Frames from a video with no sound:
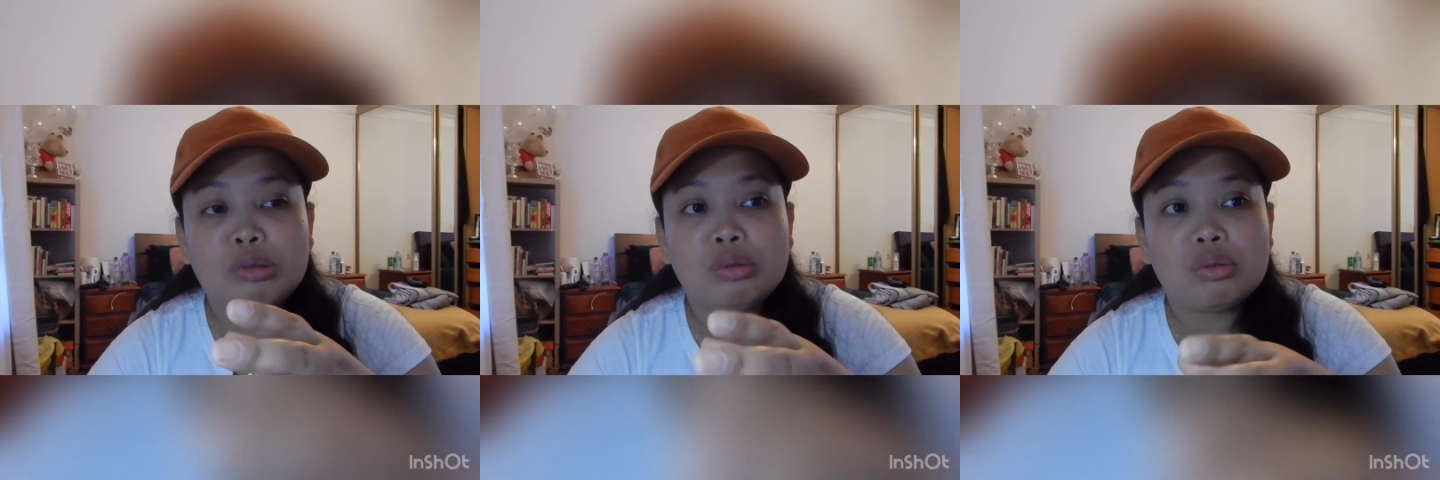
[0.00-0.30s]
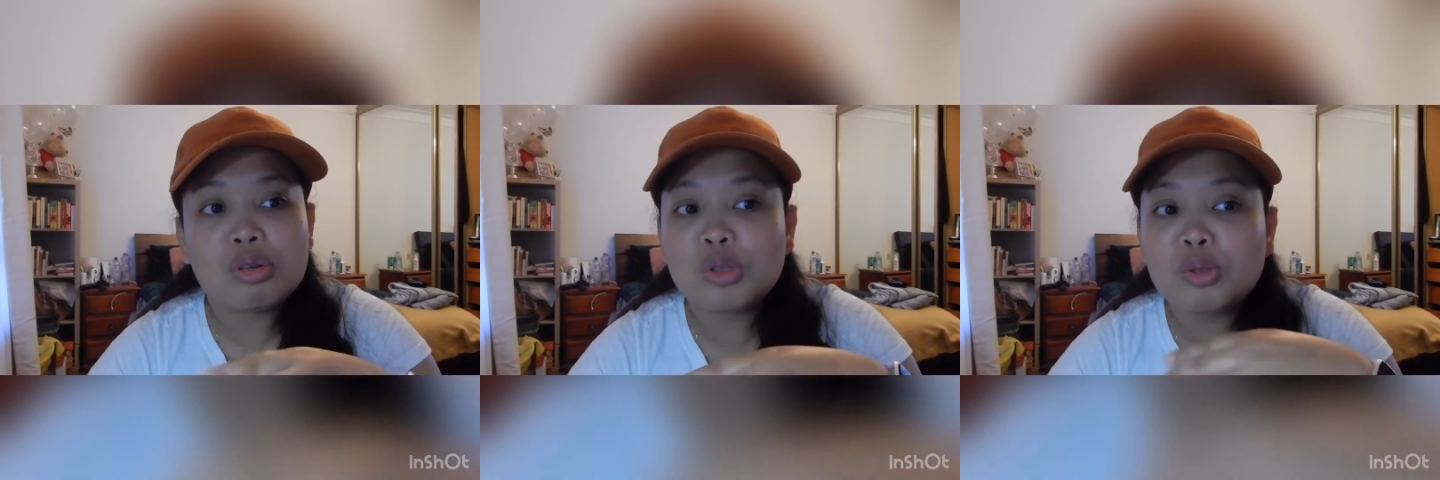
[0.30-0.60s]

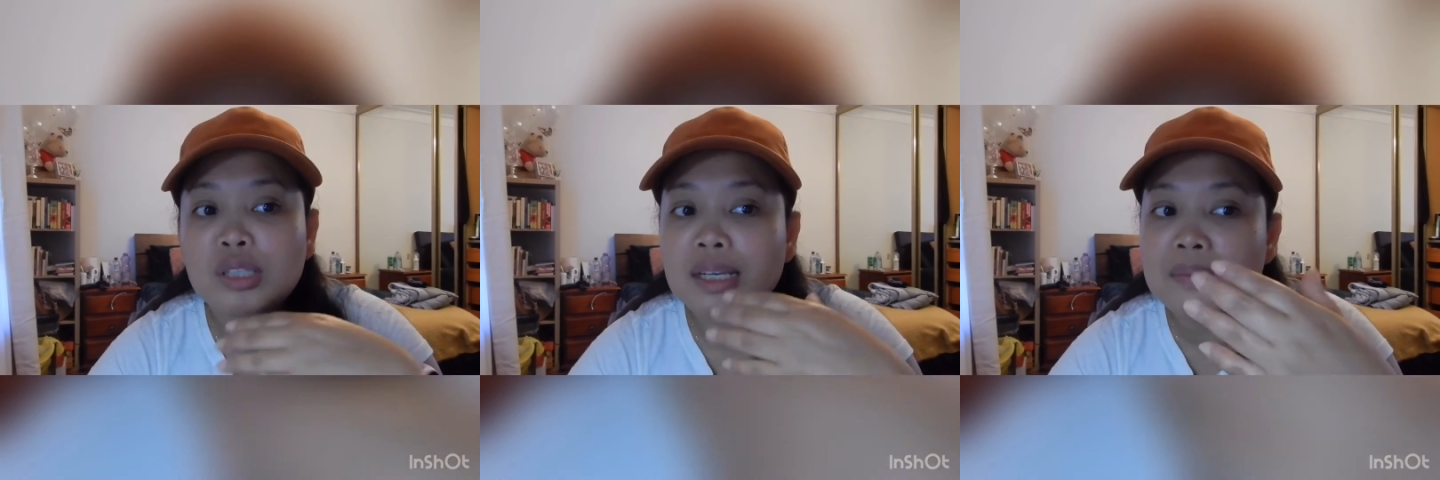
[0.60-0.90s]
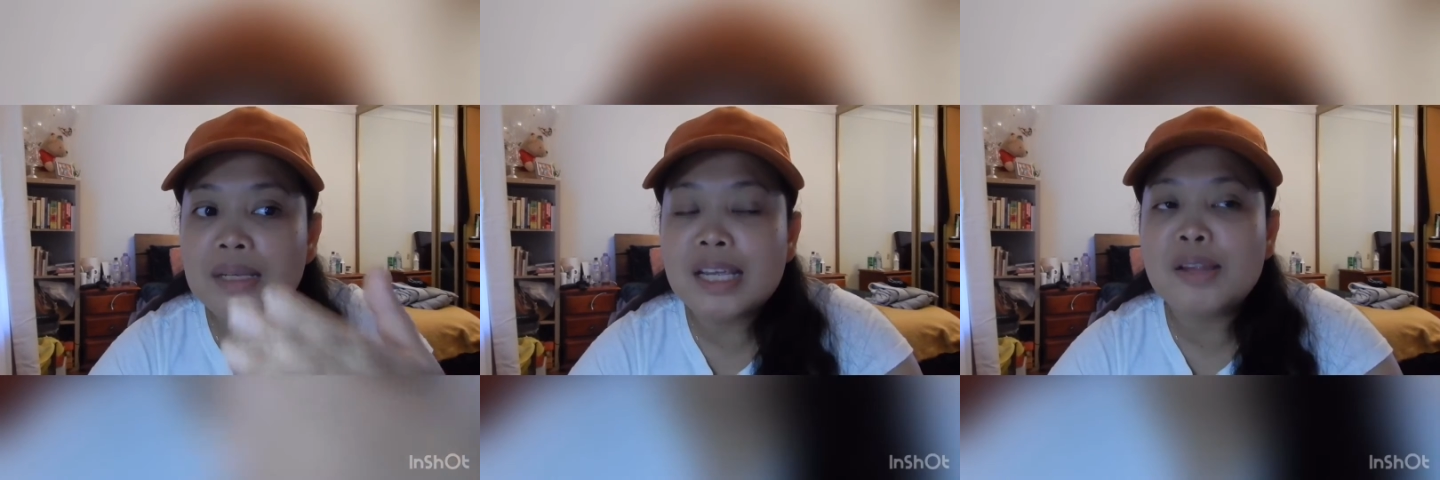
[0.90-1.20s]
gusto
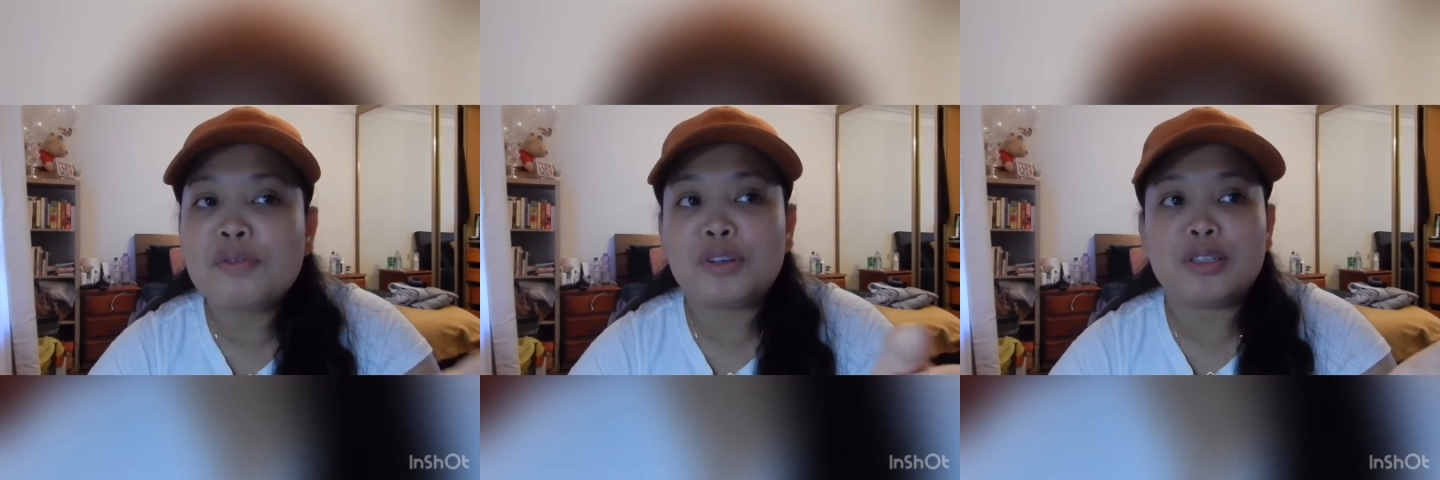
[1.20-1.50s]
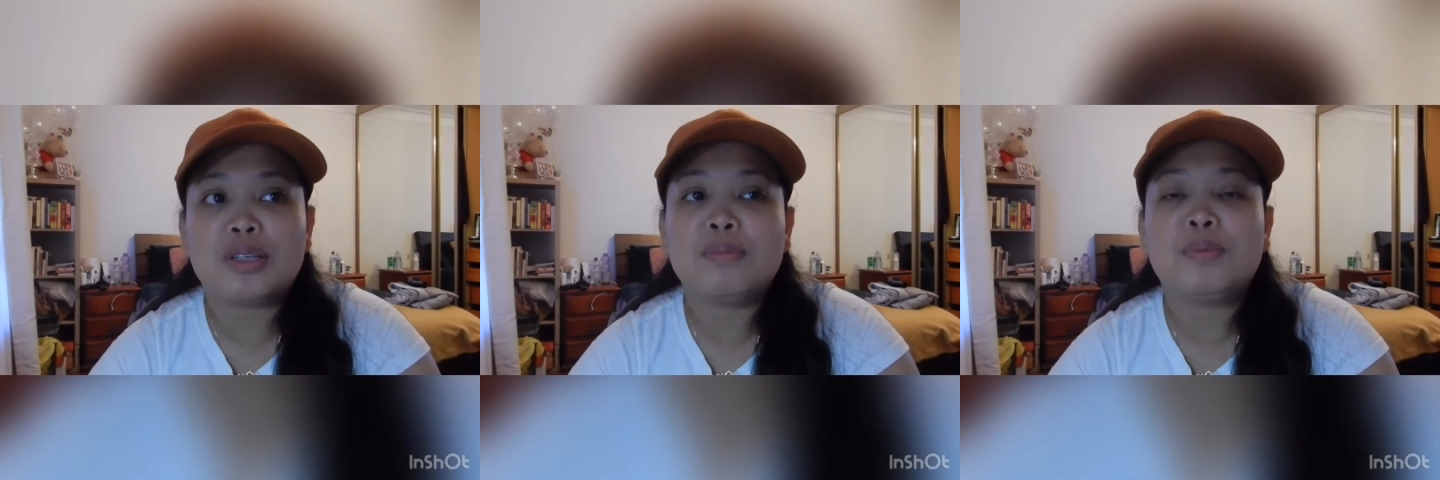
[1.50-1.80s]
nilang bilhin, for
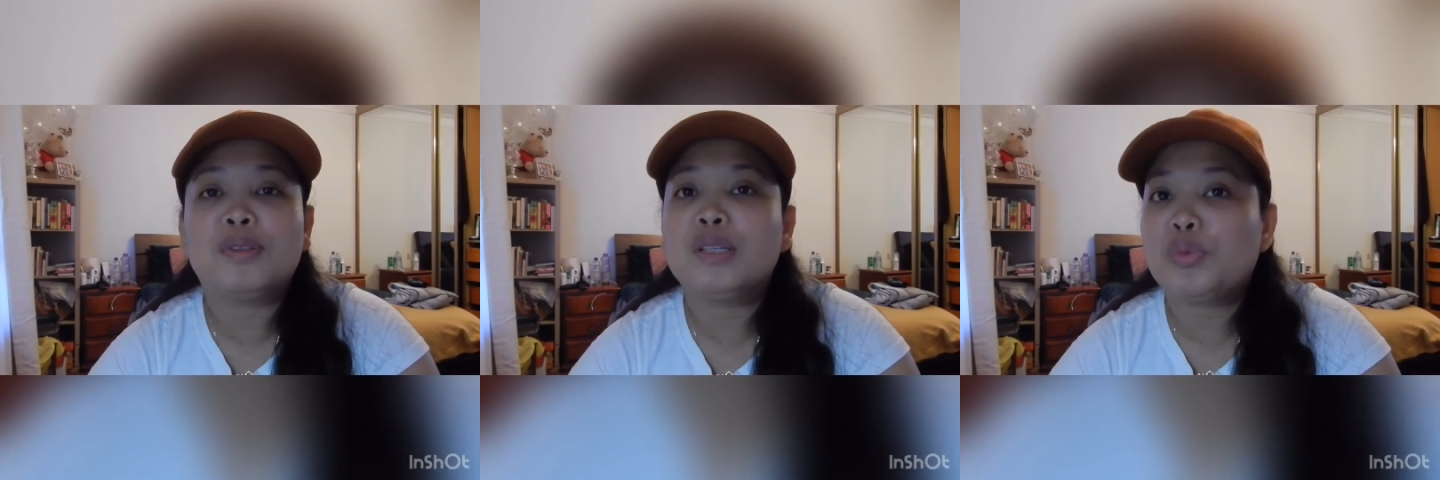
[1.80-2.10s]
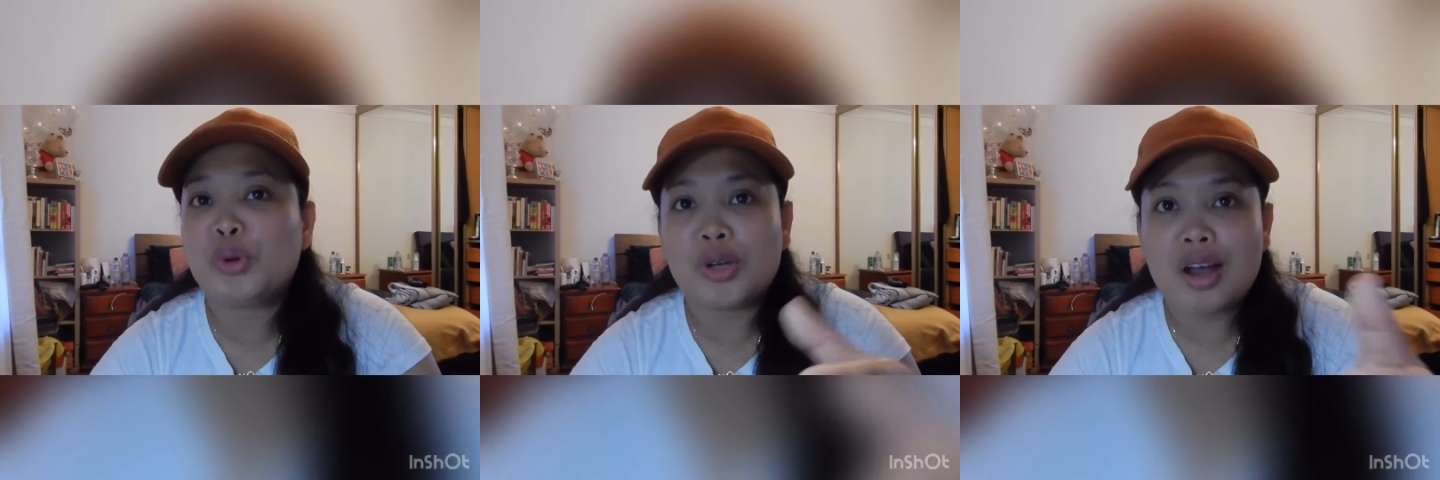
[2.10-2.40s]
example, they
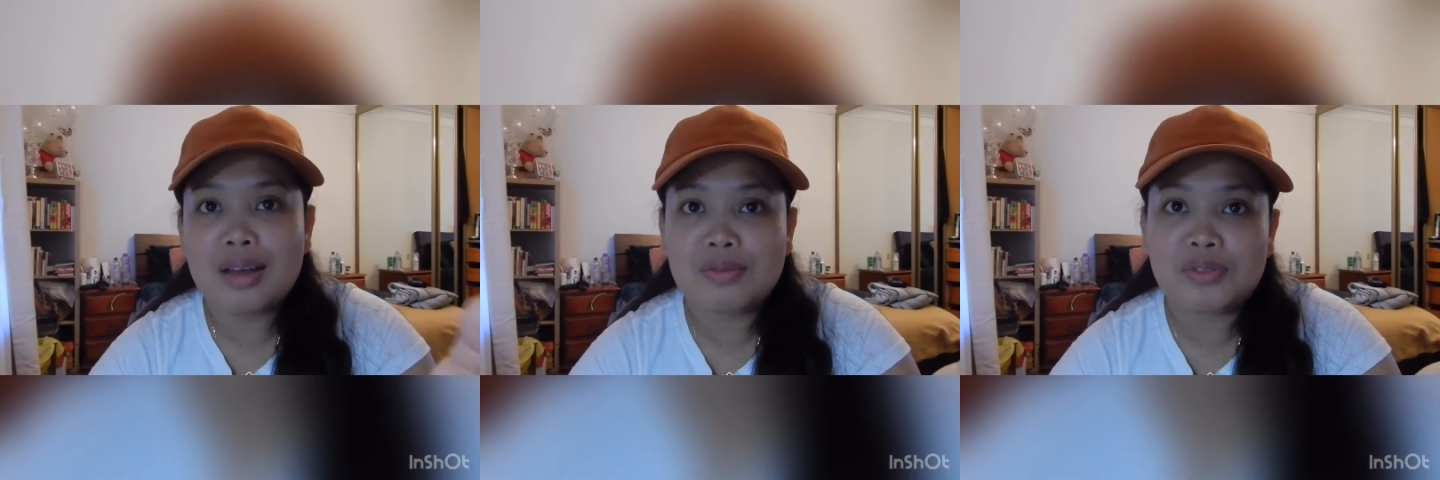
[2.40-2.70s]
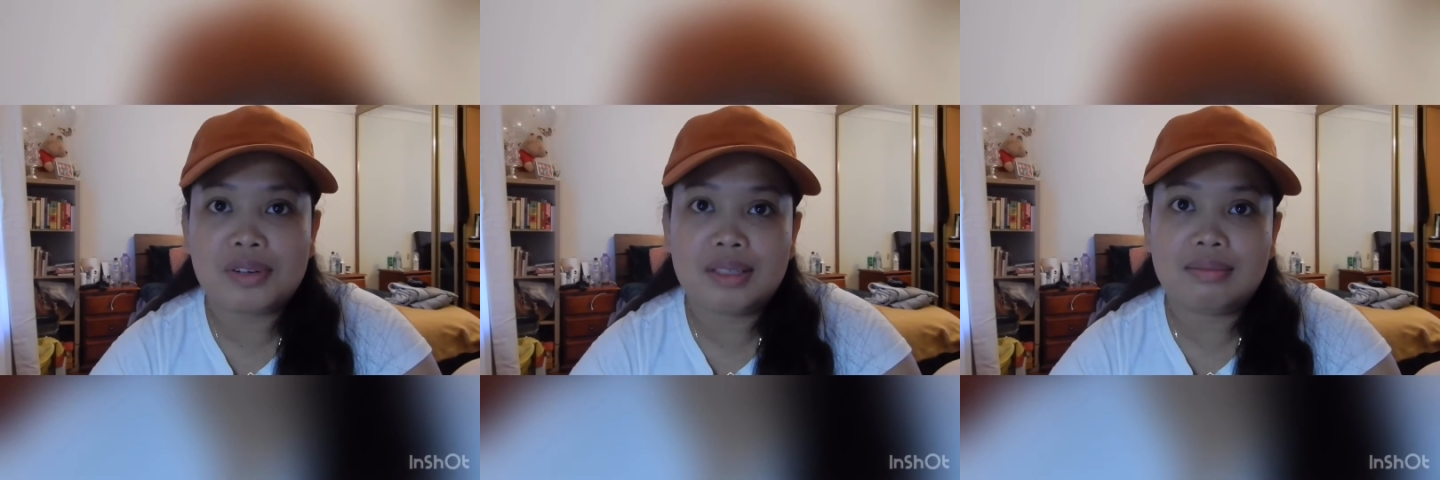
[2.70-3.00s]
work hard
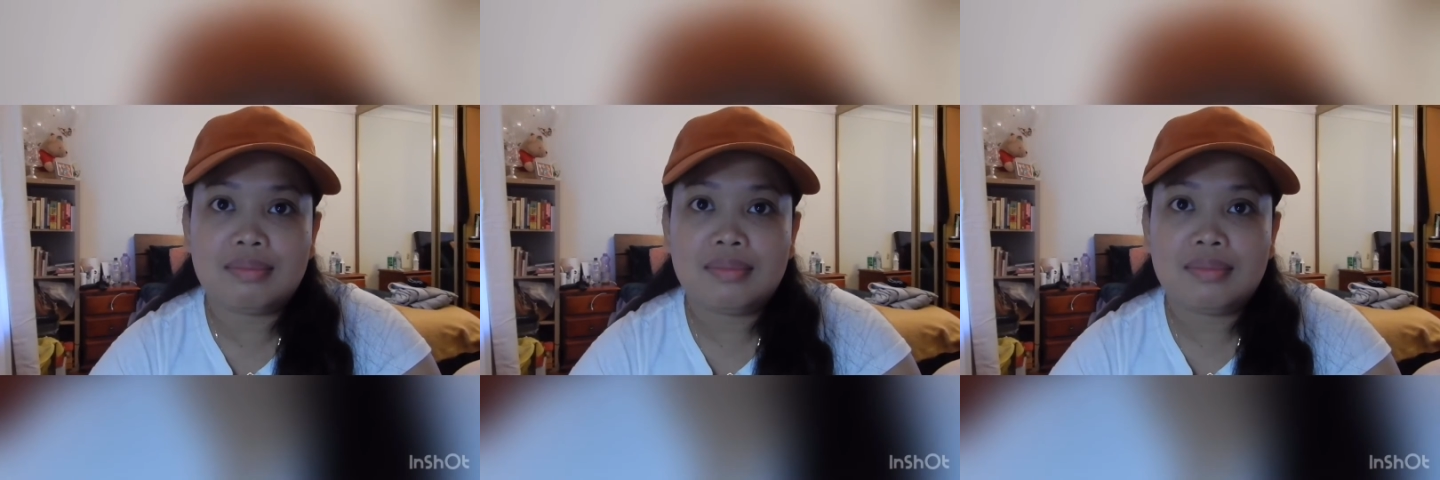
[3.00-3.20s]
for it.